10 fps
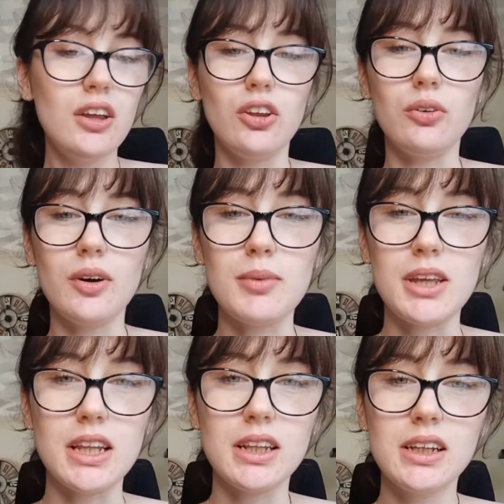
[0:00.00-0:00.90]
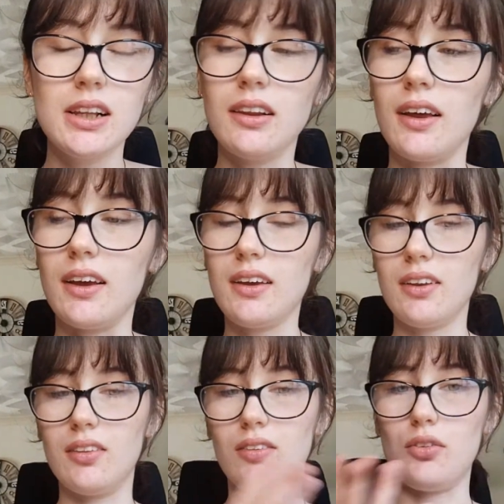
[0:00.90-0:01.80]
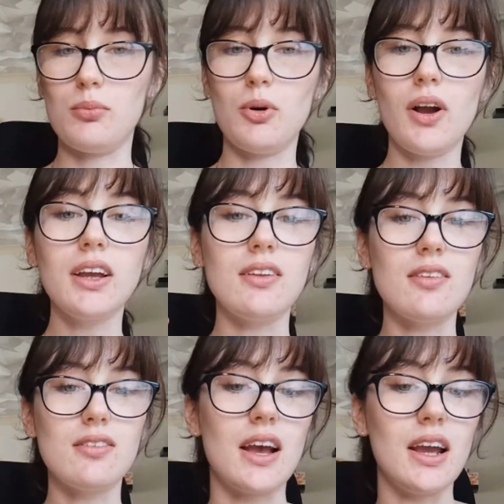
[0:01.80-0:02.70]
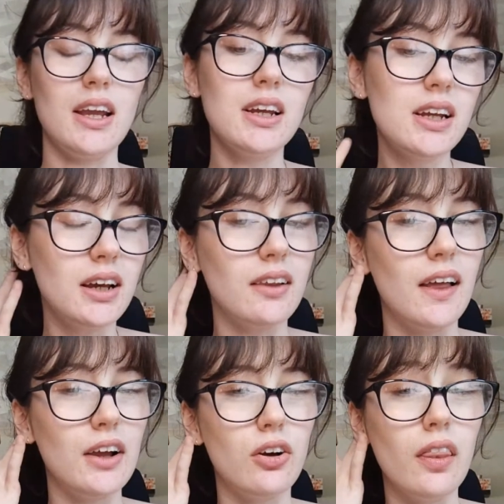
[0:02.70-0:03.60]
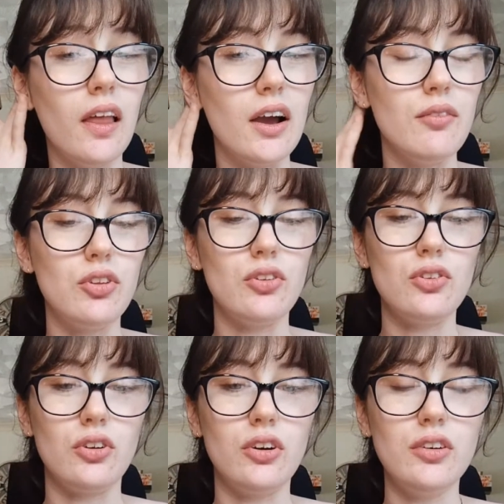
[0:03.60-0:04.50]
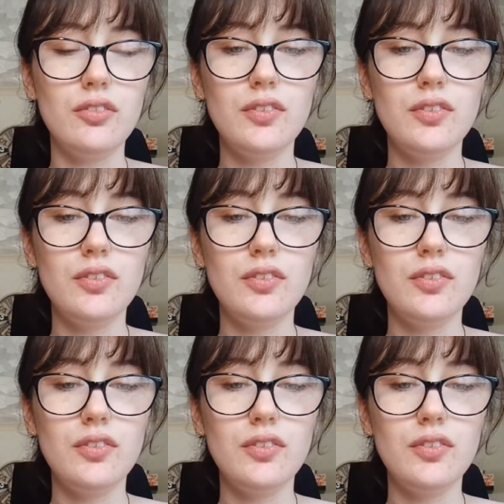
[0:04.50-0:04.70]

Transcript: you know what I mean? Like there's more I can say and like on lives and stuff